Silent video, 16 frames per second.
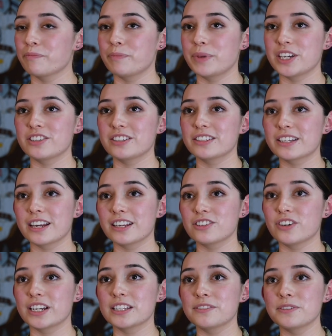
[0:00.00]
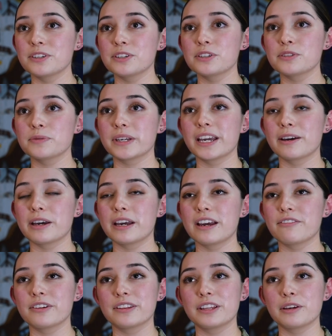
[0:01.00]
Patients get transfused, we get
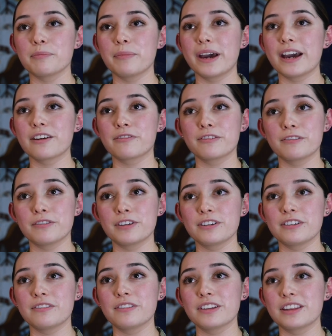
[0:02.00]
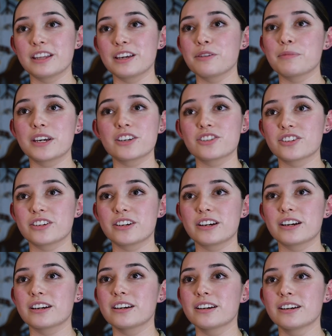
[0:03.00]
everything back, review everything, make
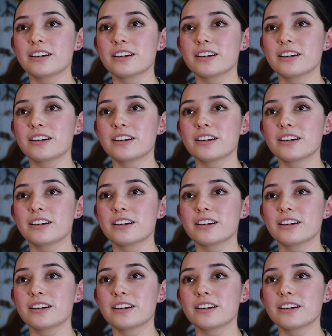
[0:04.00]
sure,